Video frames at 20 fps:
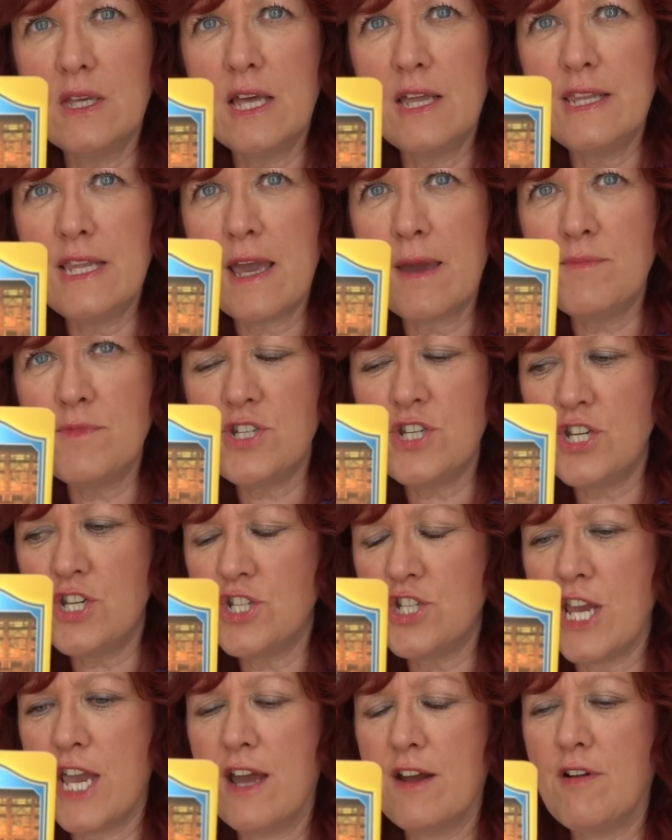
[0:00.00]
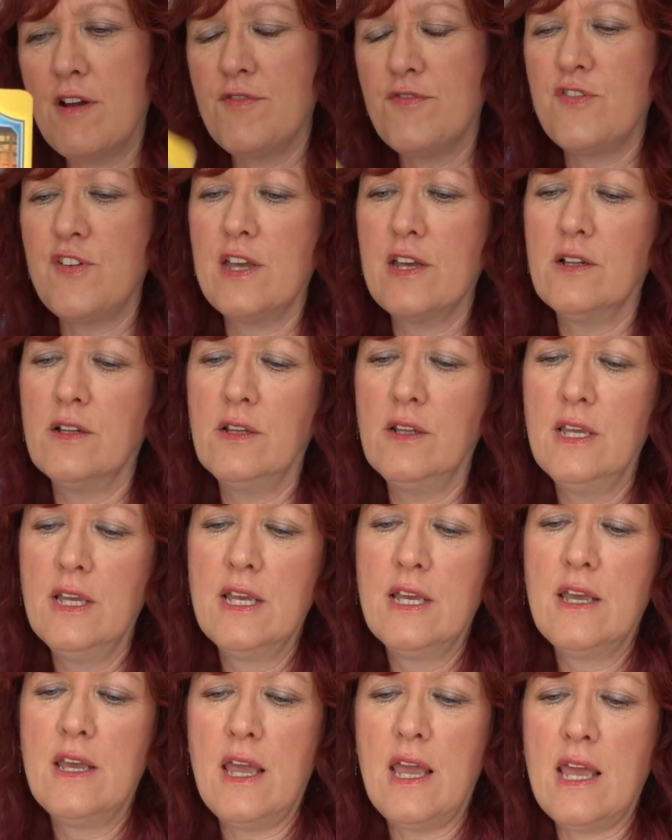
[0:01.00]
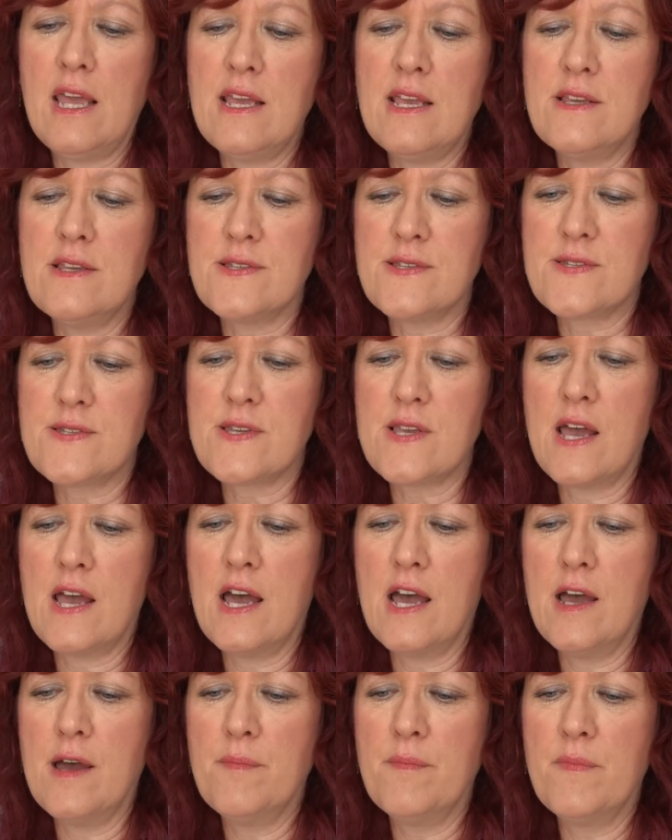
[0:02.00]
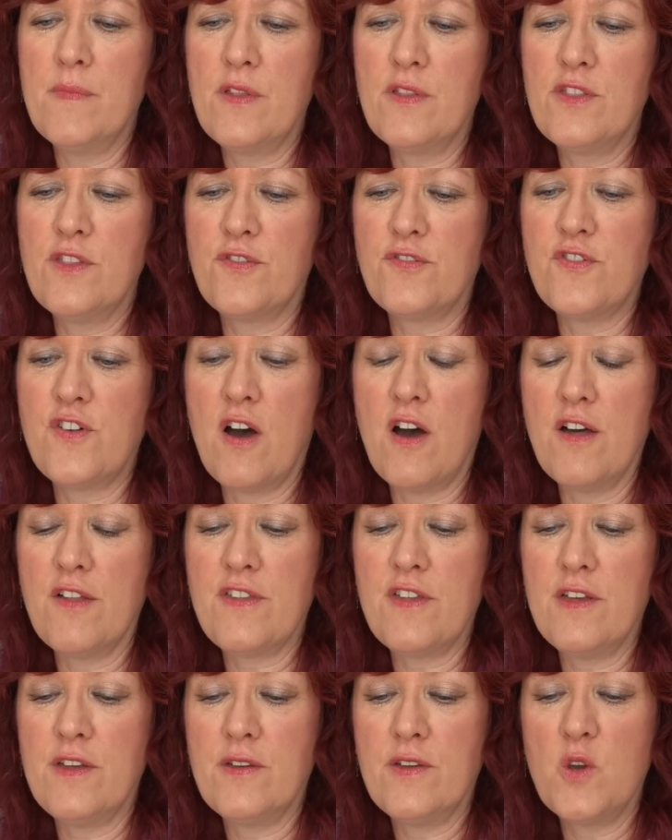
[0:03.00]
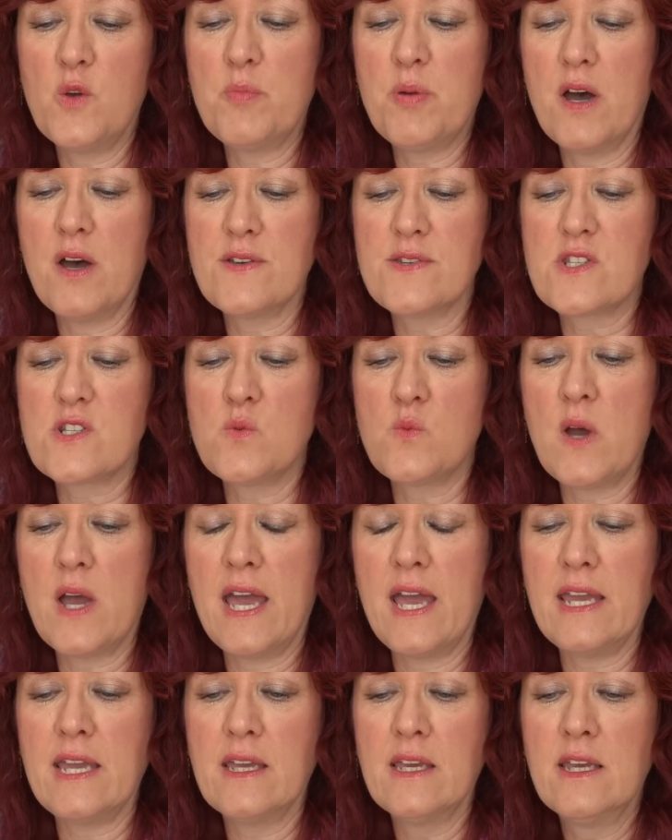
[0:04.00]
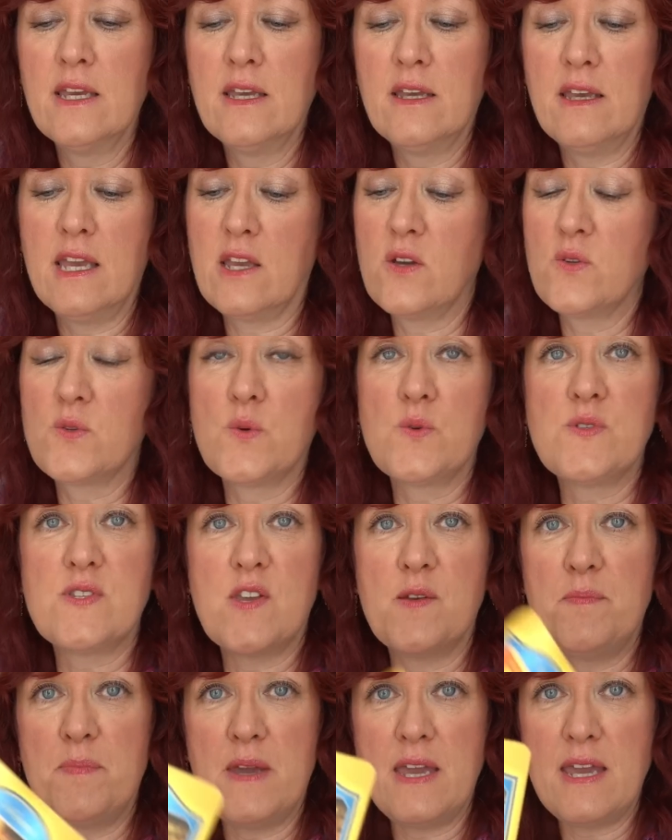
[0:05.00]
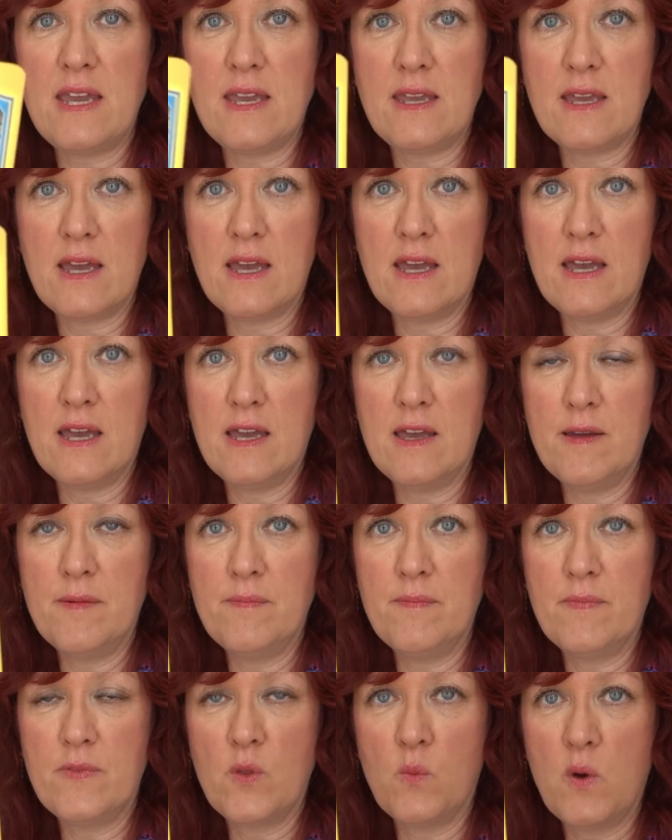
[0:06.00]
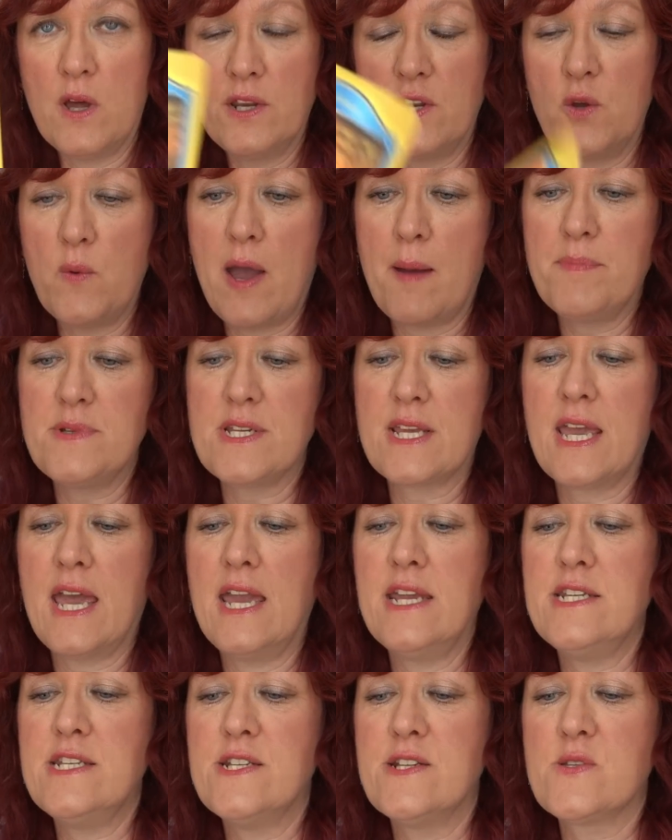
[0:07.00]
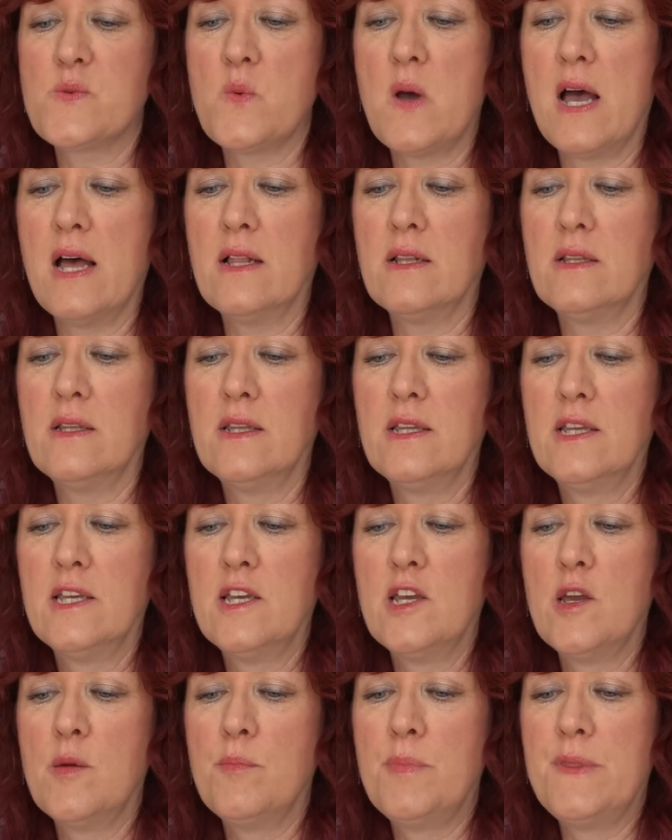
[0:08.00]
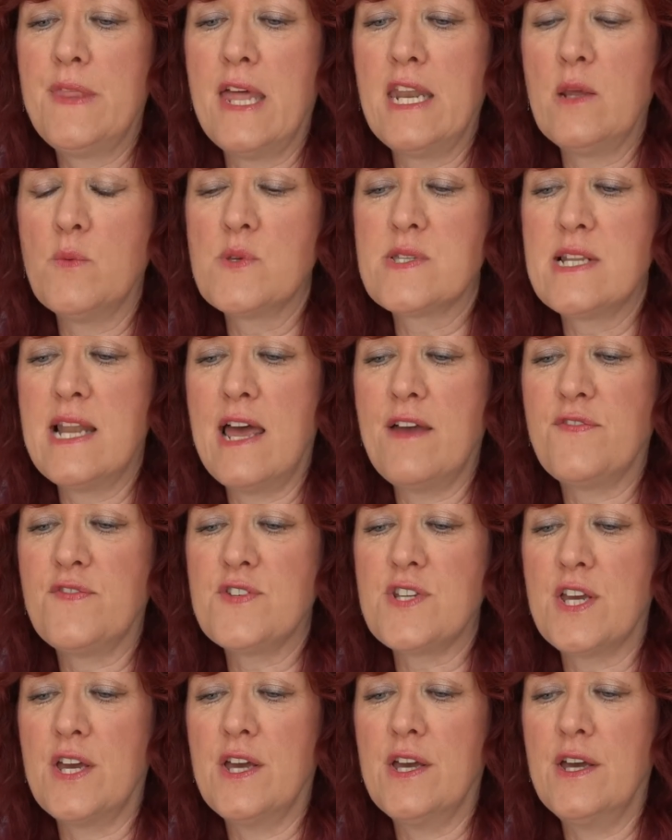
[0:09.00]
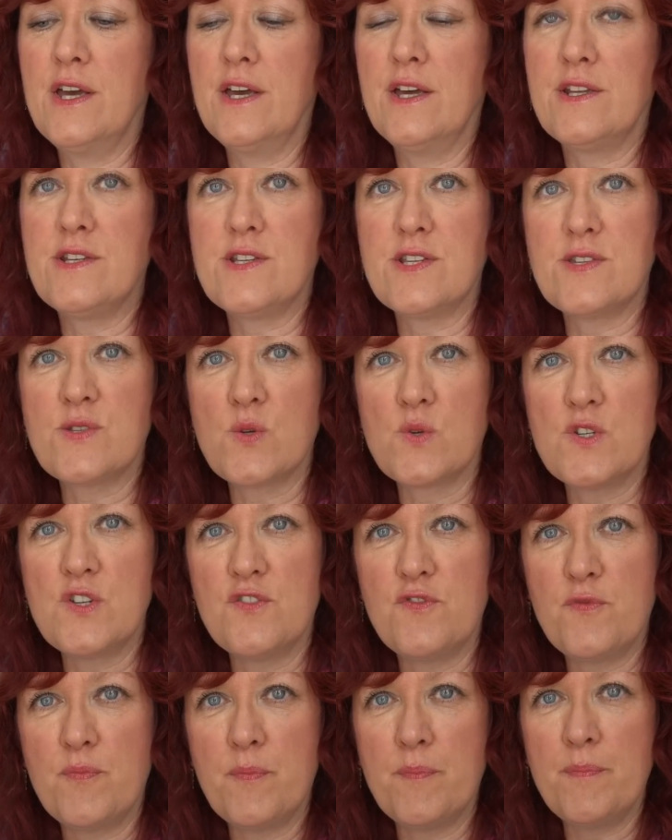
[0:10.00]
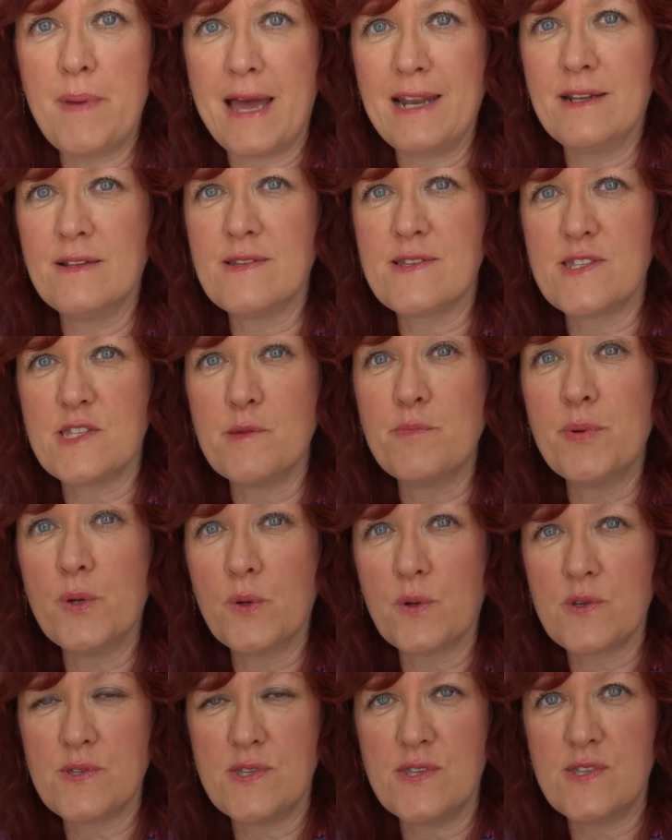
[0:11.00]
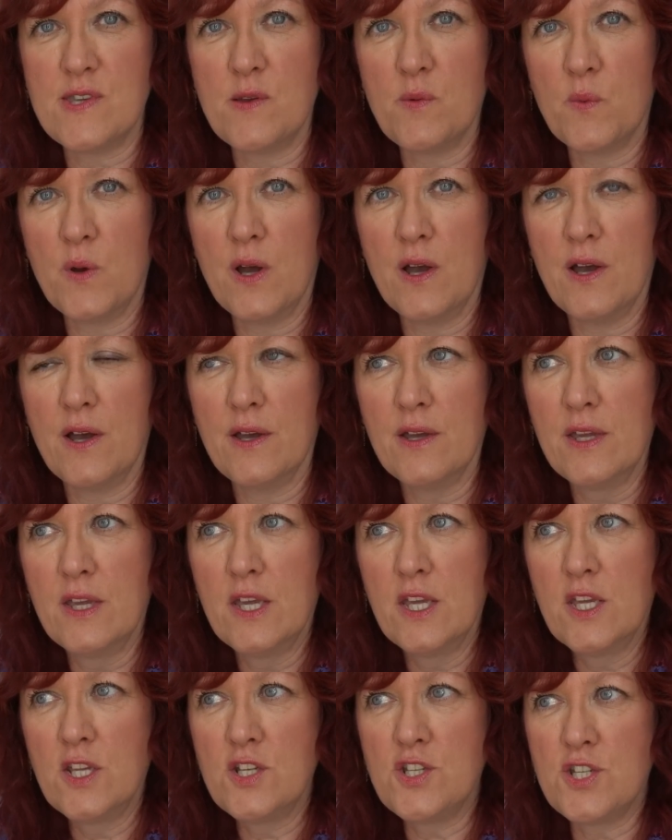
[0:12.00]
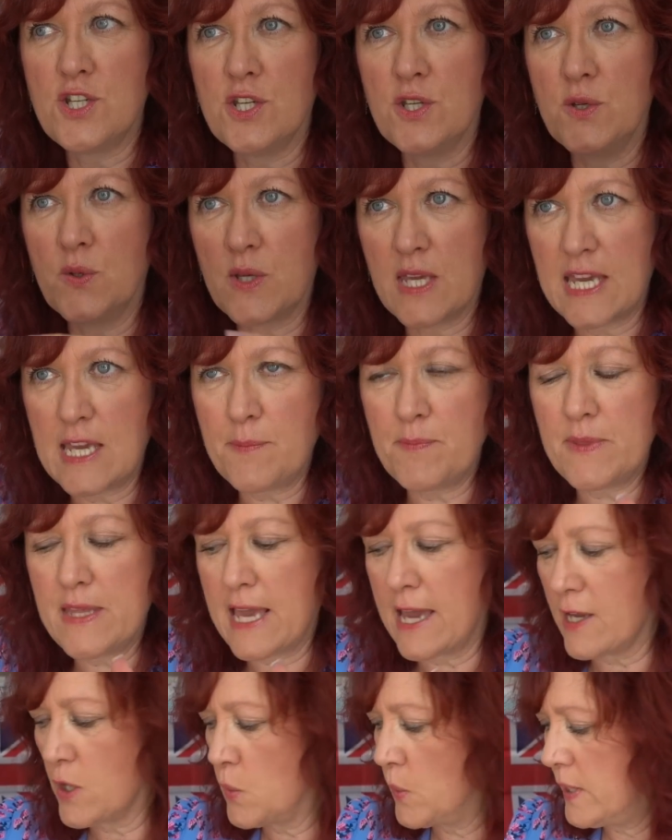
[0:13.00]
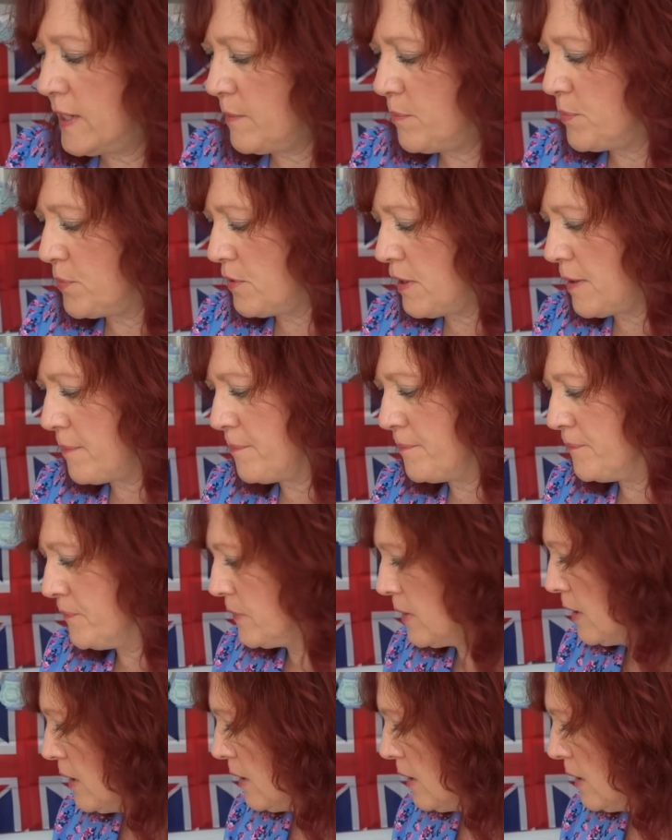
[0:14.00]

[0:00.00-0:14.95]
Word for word: and the empty chair, I feel, is the father who passed away. It could also be the one who abdicated as well, but then it was left to her to sort of balance the books, as it were, to keep the equilibrium.